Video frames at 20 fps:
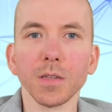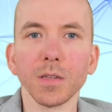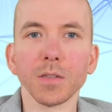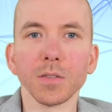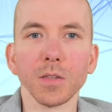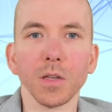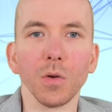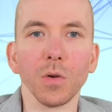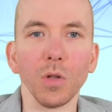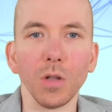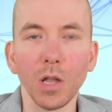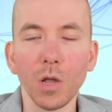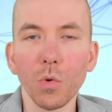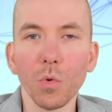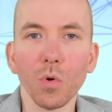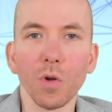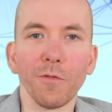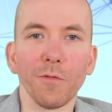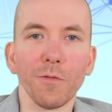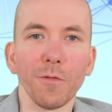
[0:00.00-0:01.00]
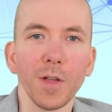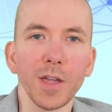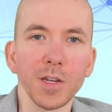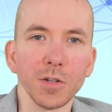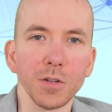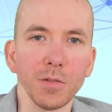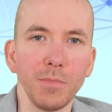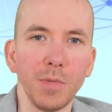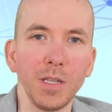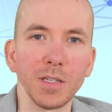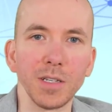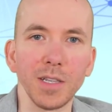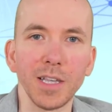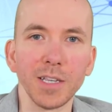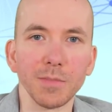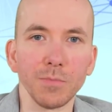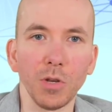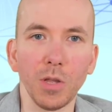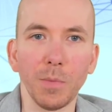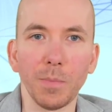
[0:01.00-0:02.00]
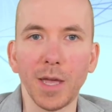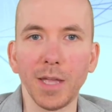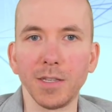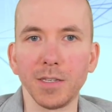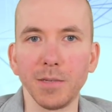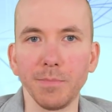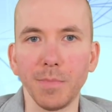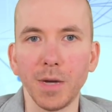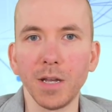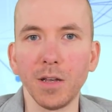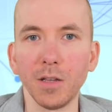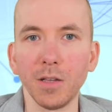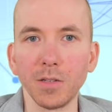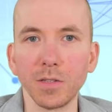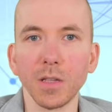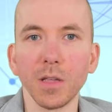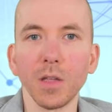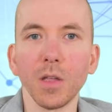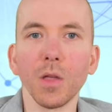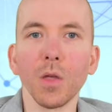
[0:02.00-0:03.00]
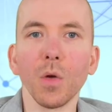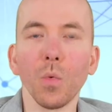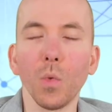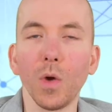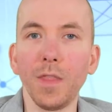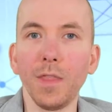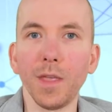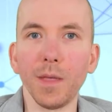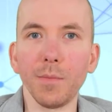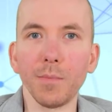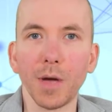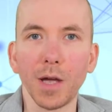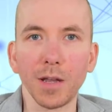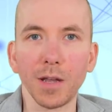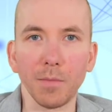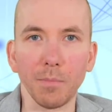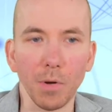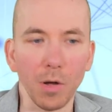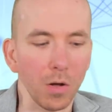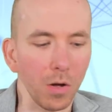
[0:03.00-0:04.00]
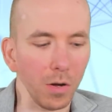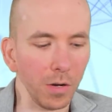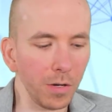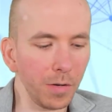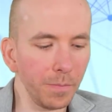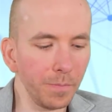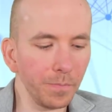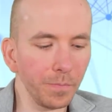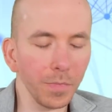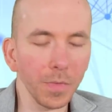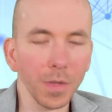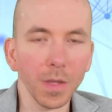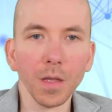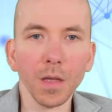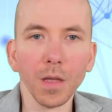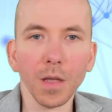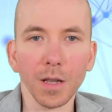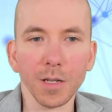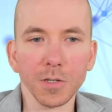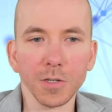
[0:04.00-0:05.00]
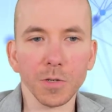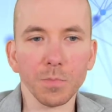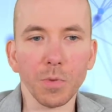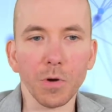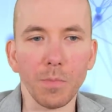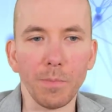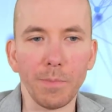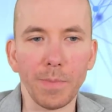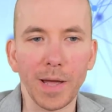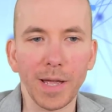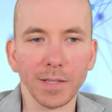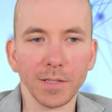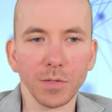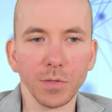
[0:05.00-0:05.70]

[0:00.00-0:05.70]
So lower inflation means less money paid to miners when they mine a block. And let's just pop back